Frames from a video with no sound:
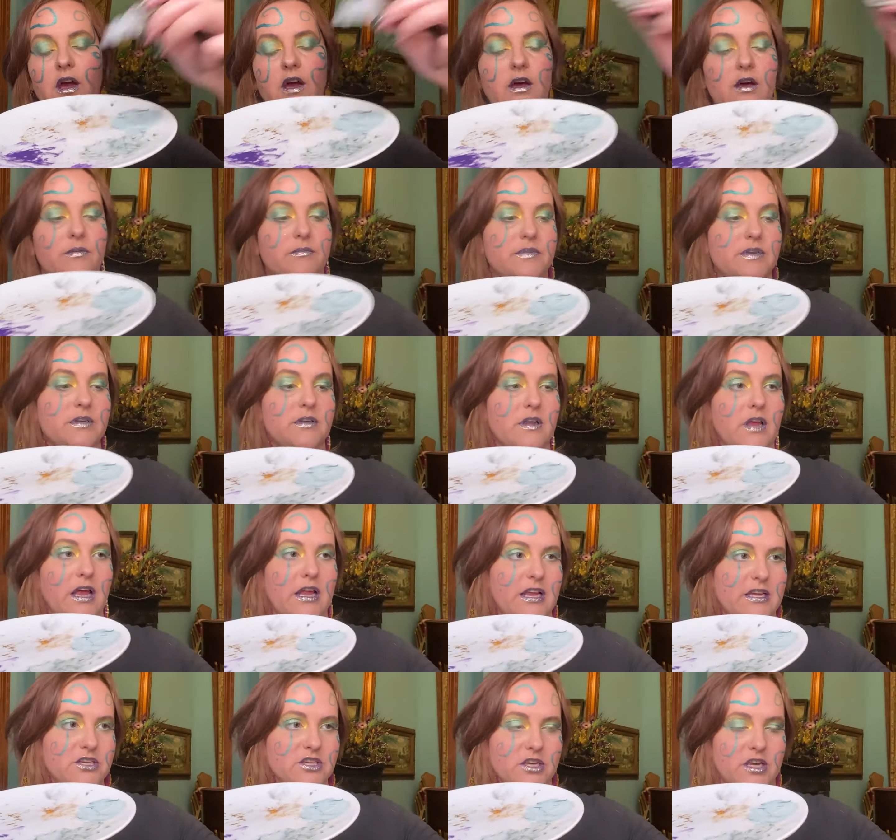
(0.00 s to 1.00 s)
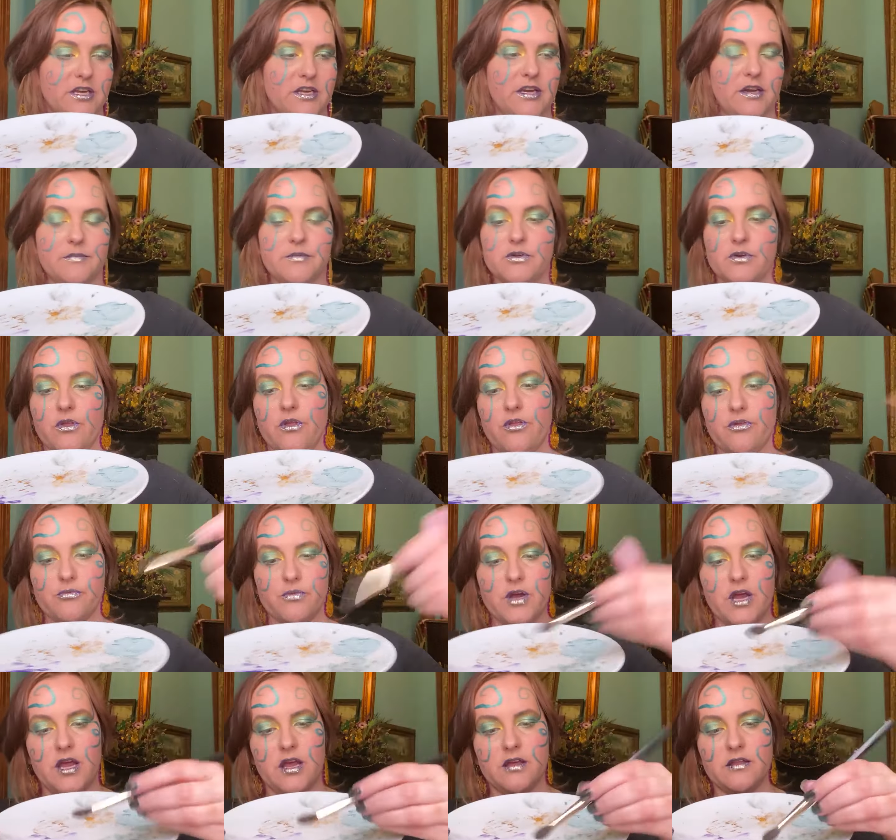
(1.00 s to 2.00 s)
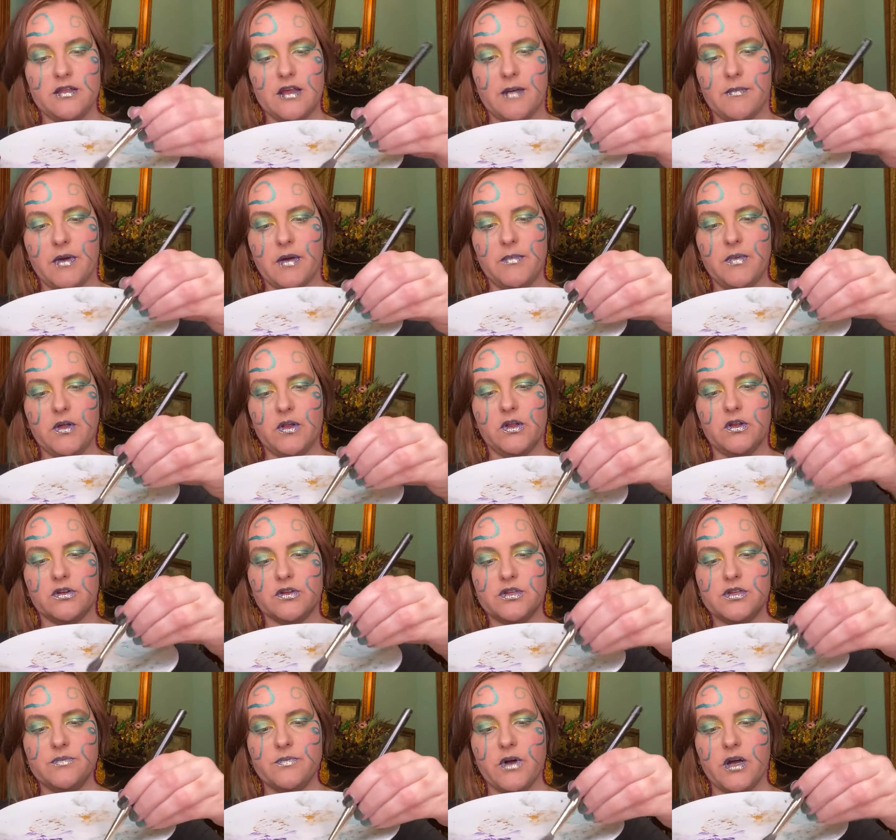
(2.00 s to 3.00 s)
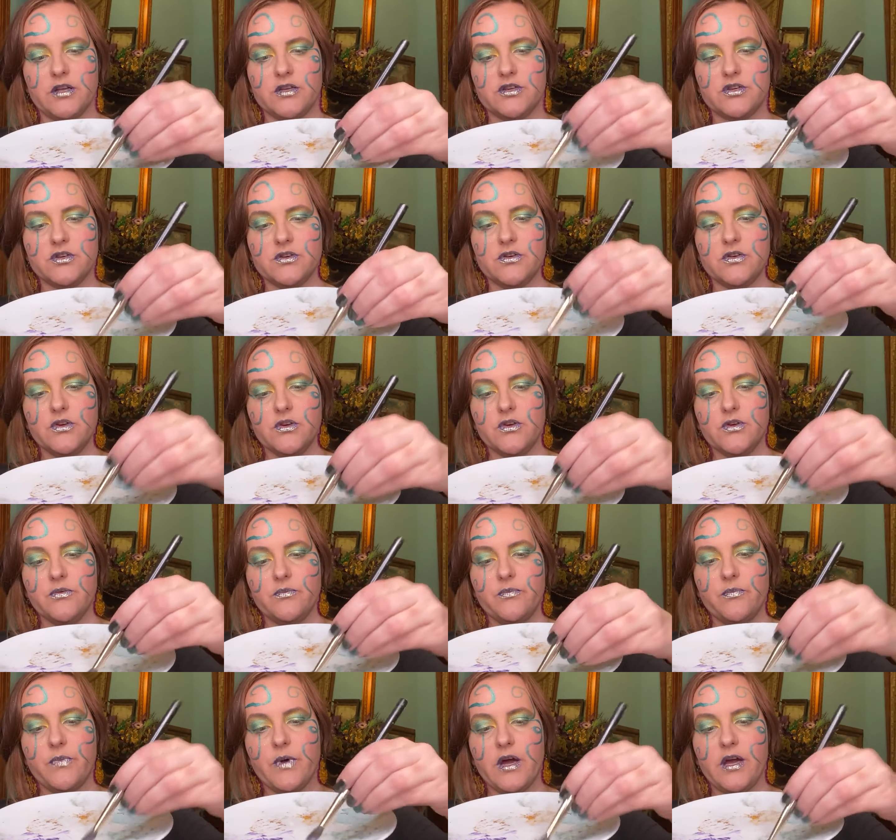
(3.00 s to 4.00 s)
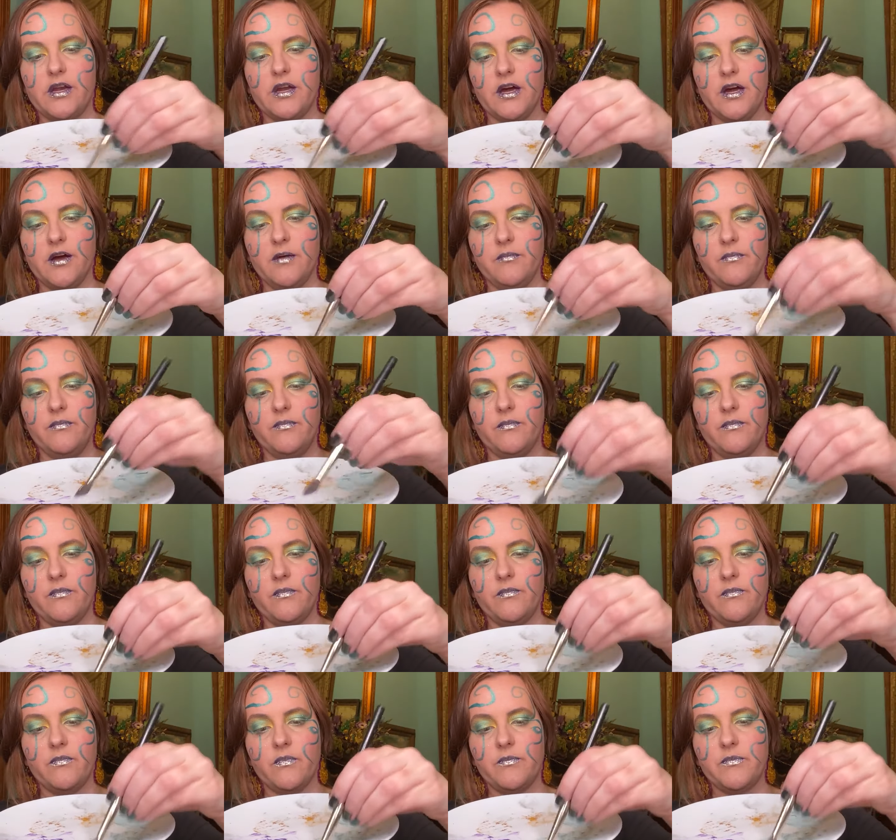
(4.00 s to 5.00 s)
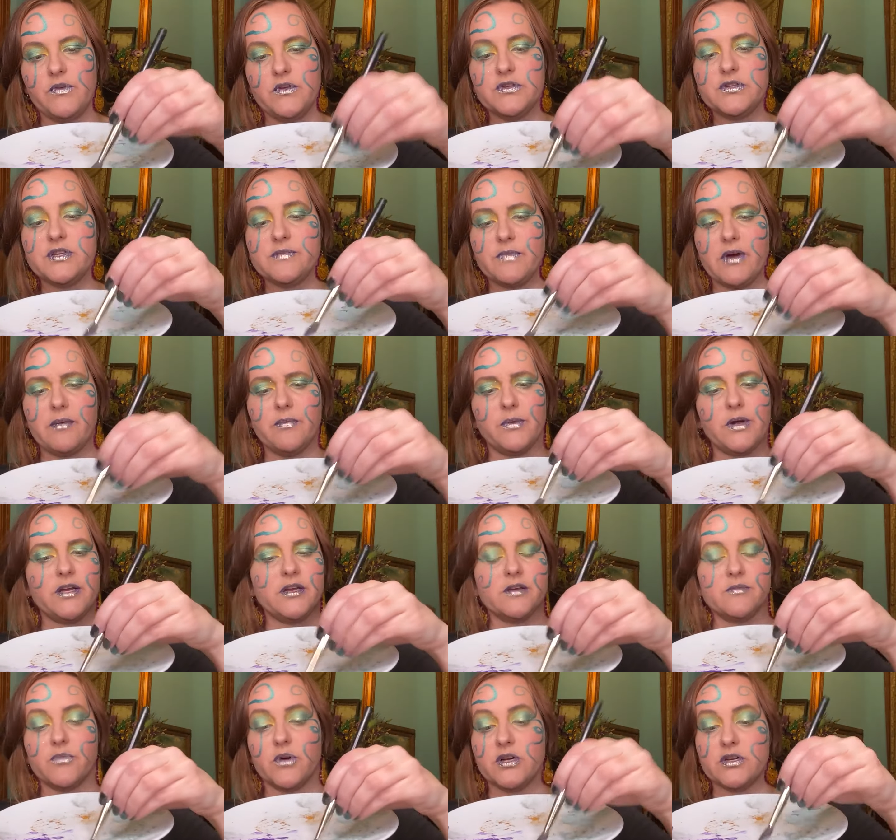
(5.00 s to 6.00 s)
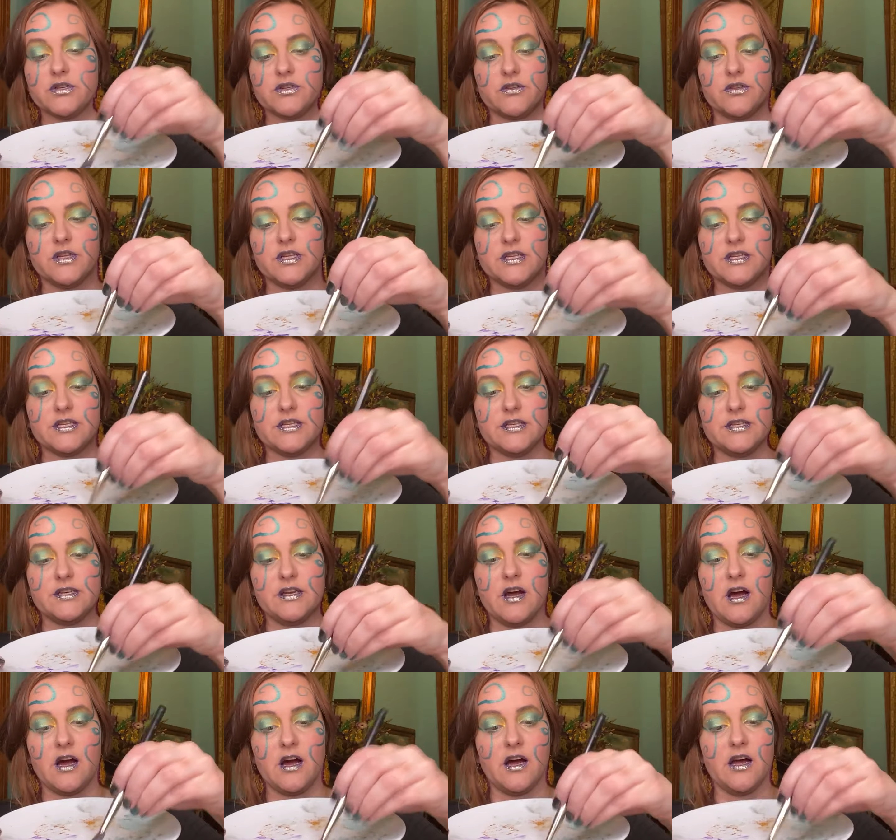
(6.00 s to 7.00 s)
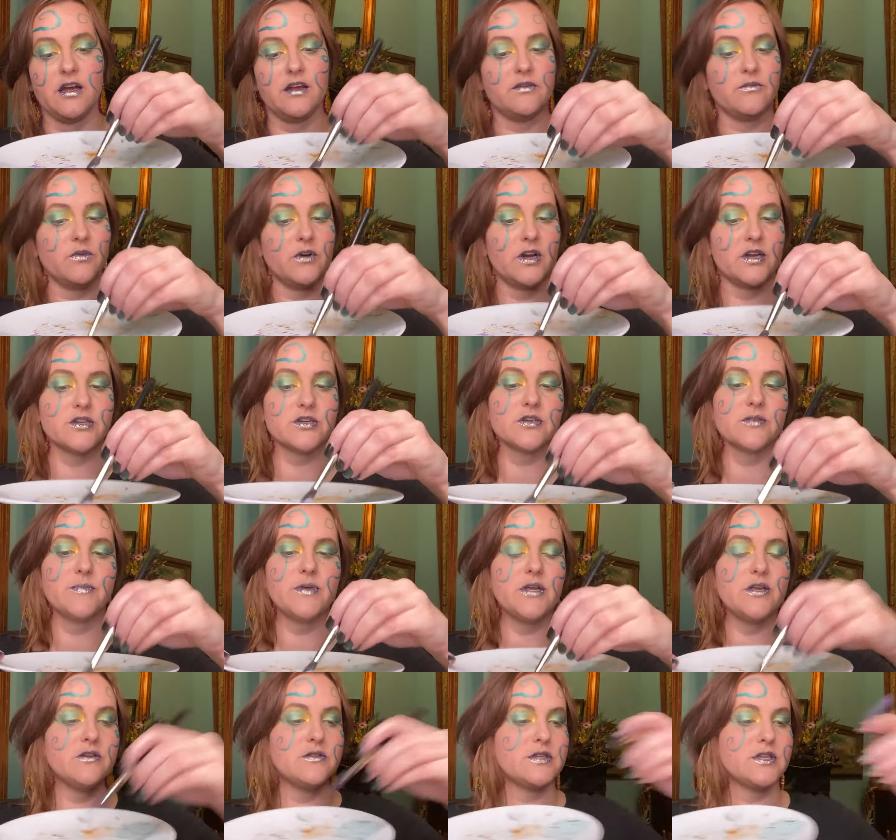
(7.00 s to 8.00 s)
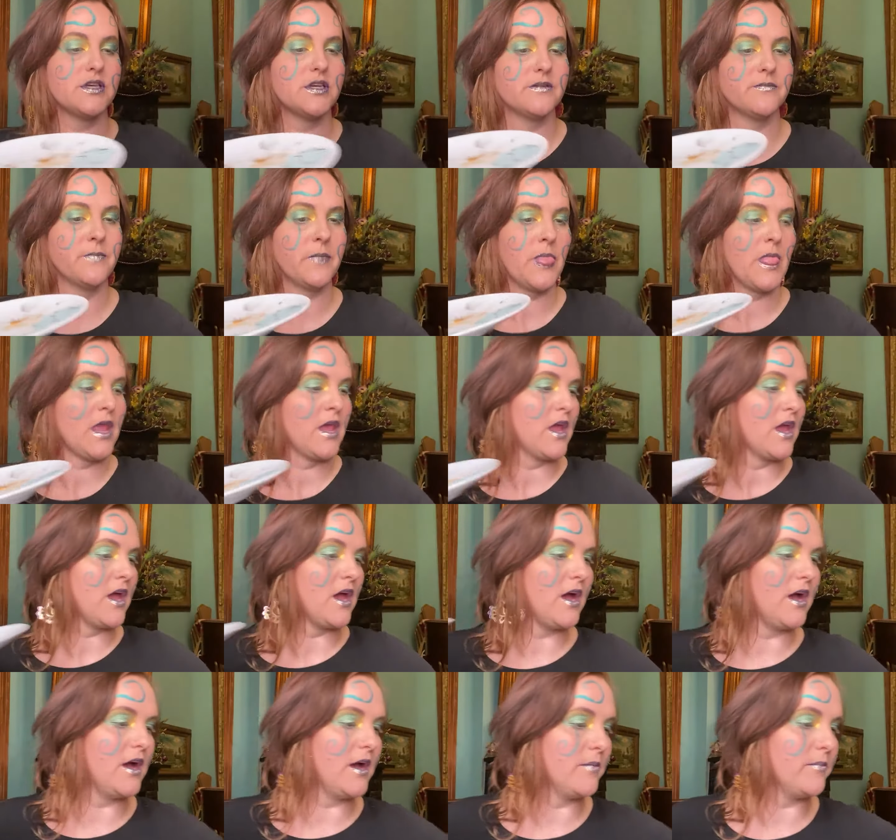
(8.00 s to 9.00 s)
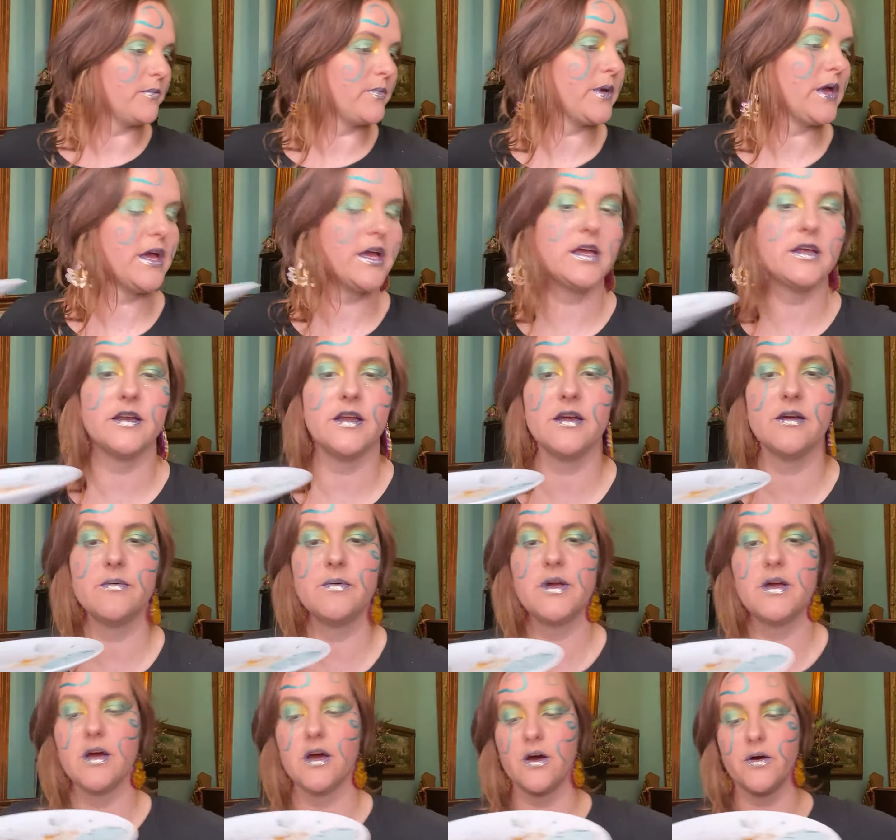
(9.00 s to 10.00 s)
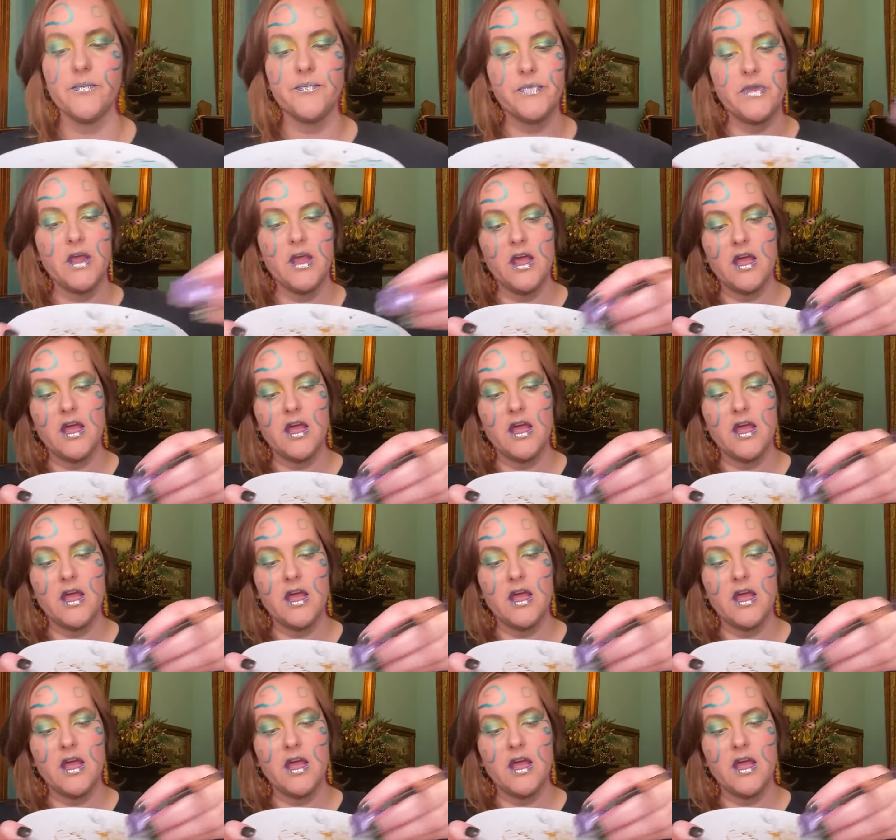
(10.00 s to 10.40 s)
I actually ended up doing 3. That might be a little too much, but I'm using my blending brush, so this is not what I should be using. But here we go.